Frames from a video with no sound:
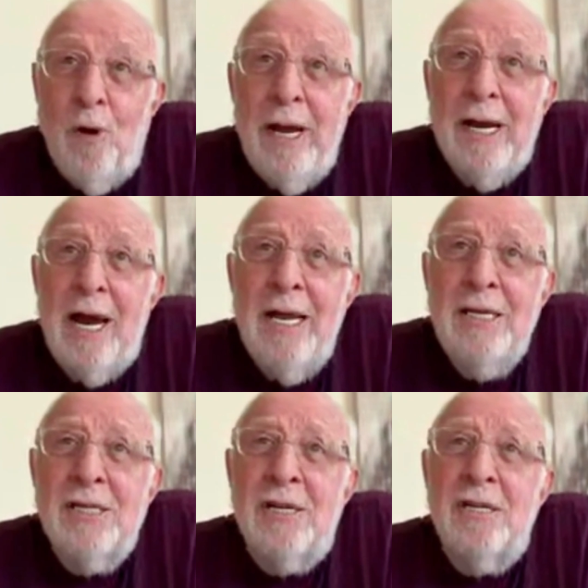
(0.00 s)
One
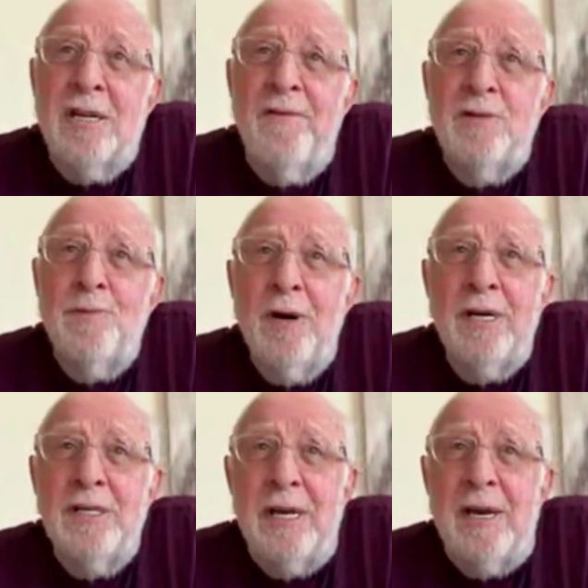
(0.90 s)
instance of his
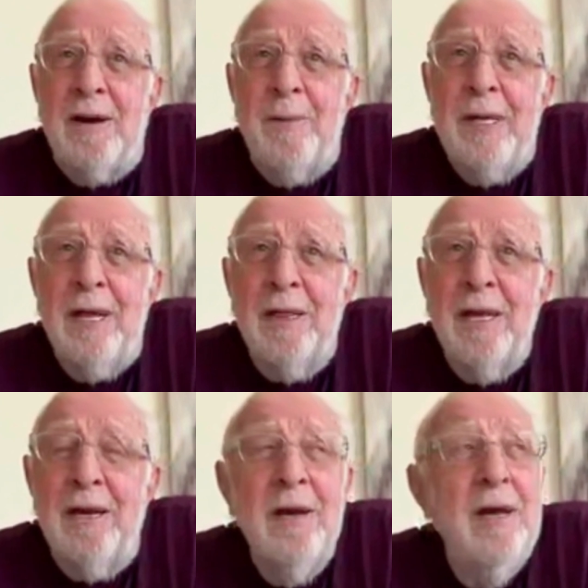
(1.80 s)
marketing, I mean,
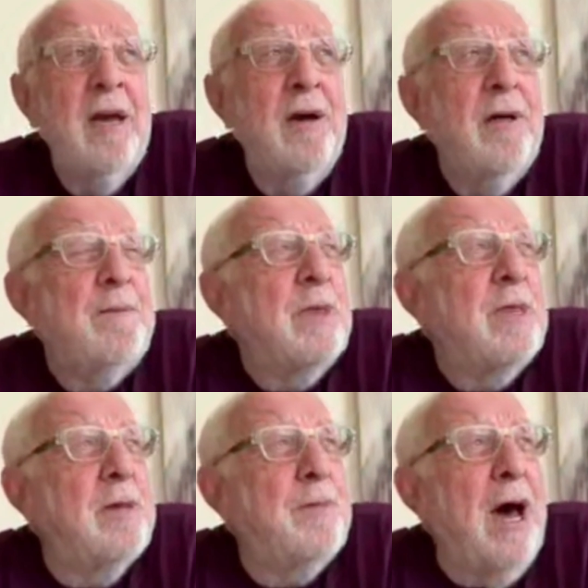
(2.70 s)
I think
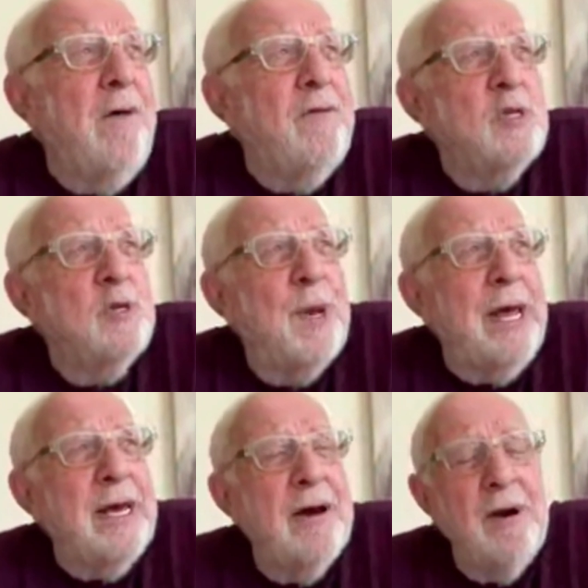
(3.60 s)
Elvis was
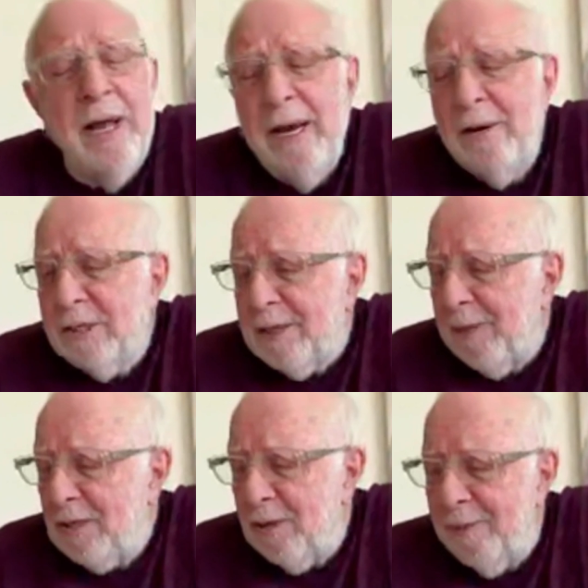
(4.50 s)
playing Carolina or
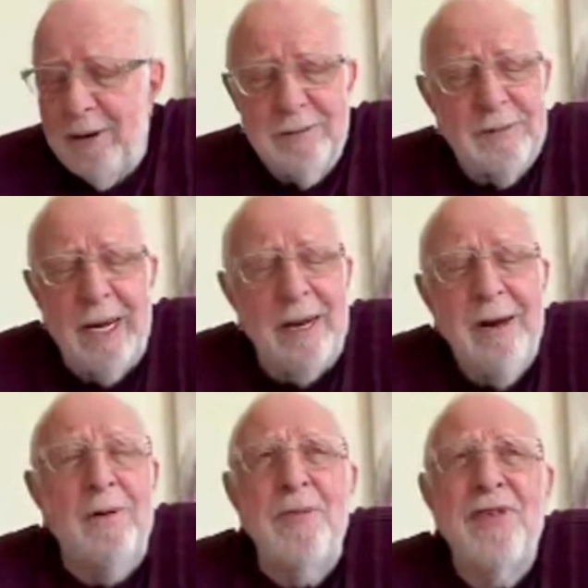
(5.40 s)
something to about, I
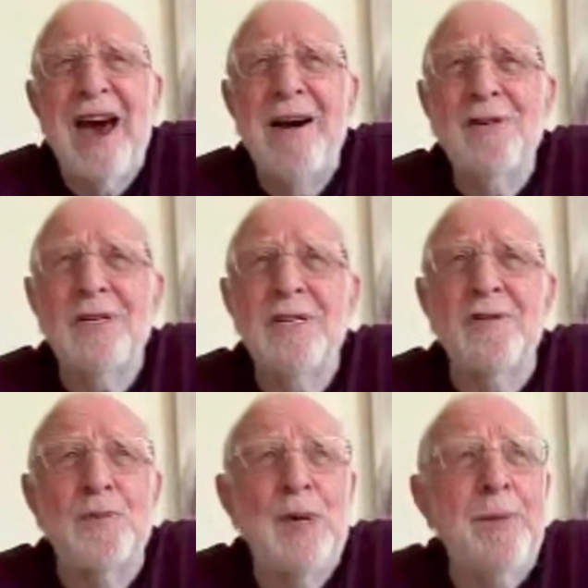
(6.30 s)
don't know,
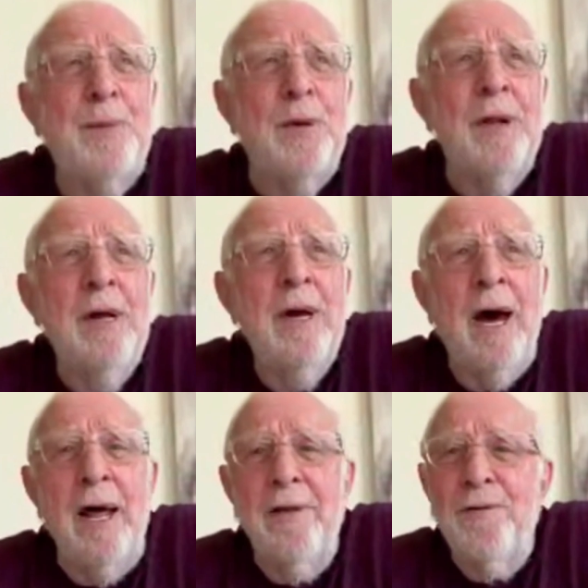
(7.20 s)
thousands of people.
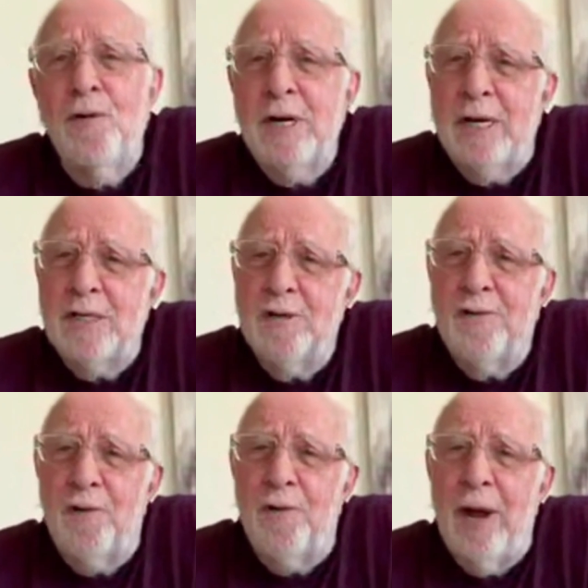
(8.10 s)
And the forecast
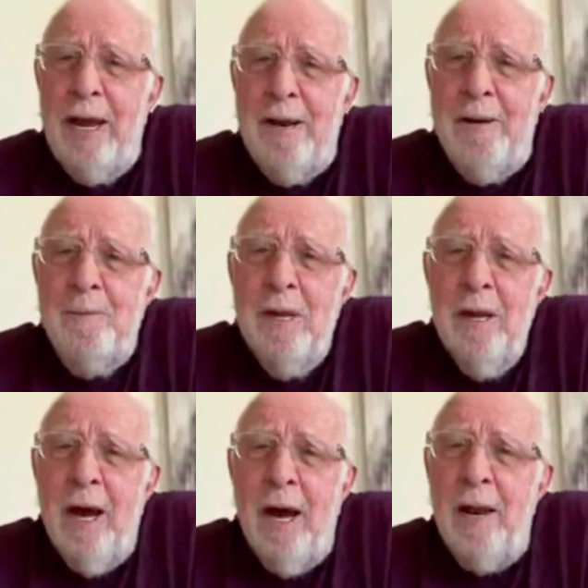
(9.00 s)
was for rain.
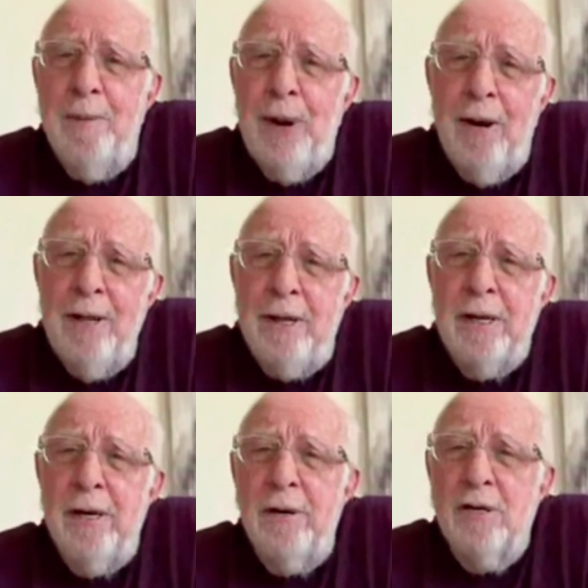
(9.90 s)
And apparently
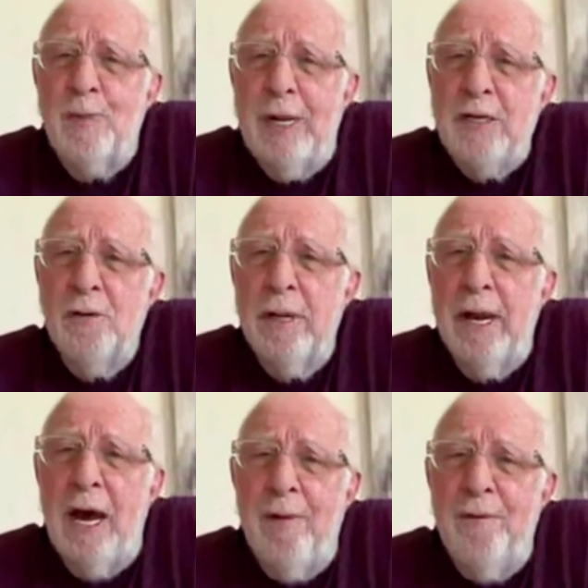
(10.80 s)
the Colonel spent
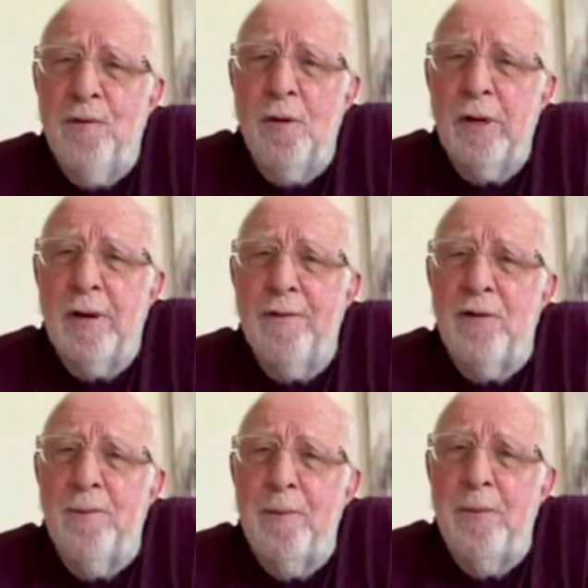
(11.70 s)
all the night before looking
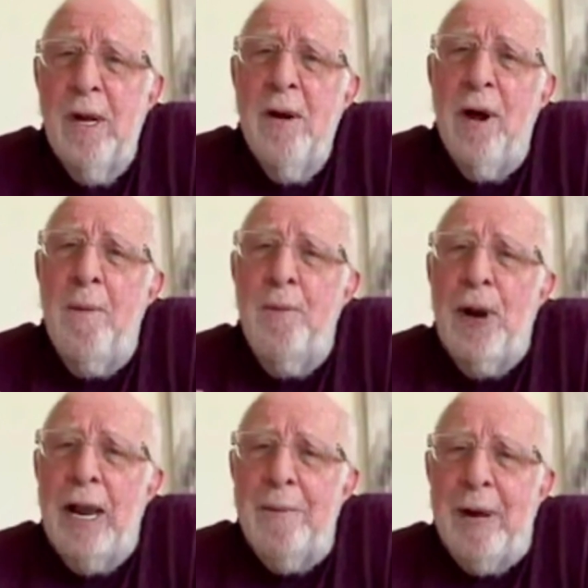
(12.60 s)
for him.
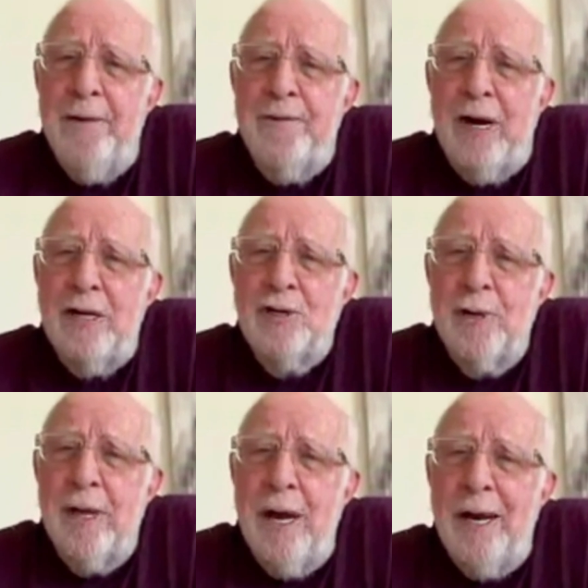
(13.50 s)
Umbrella
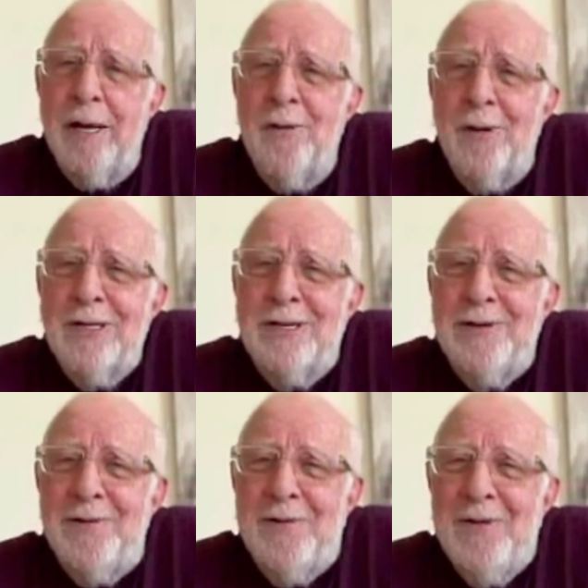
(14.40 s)
manufacturer that had a
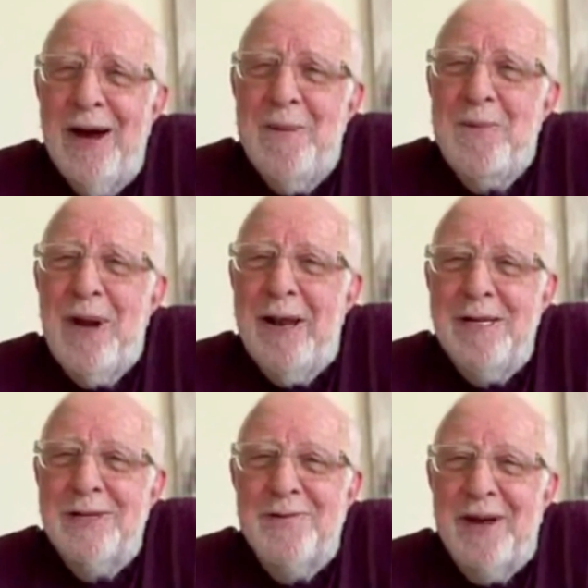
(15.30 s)
quantity of
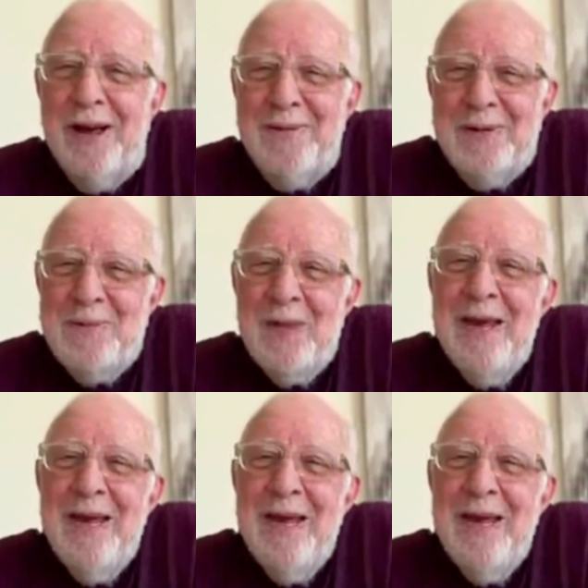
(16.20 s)
umbrellas available.